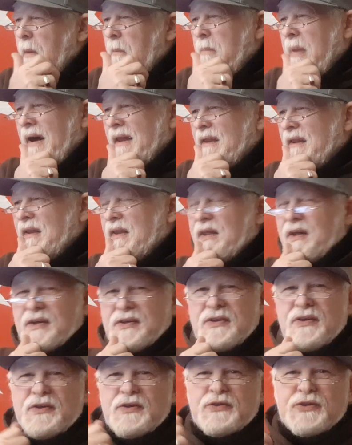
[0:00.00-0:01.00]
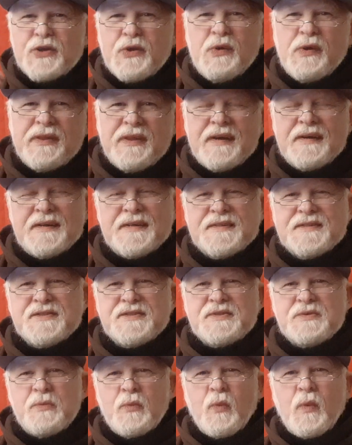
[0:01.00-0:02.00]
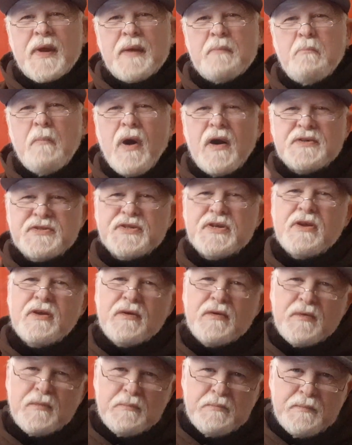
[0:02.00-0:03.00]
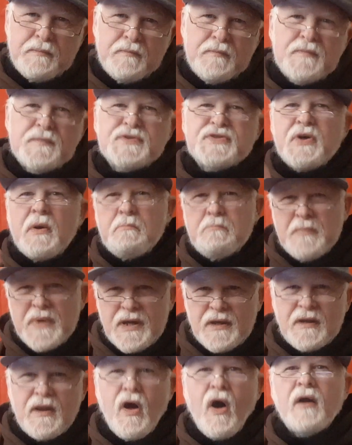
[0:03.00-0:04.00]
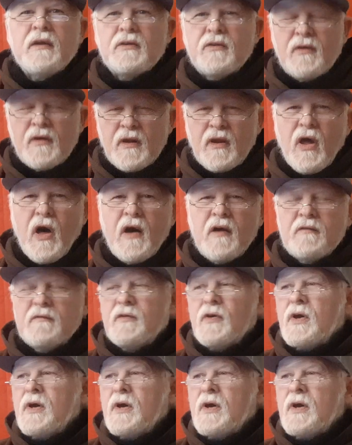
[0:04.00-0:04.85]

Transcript: But the truth is, we must submit unto love.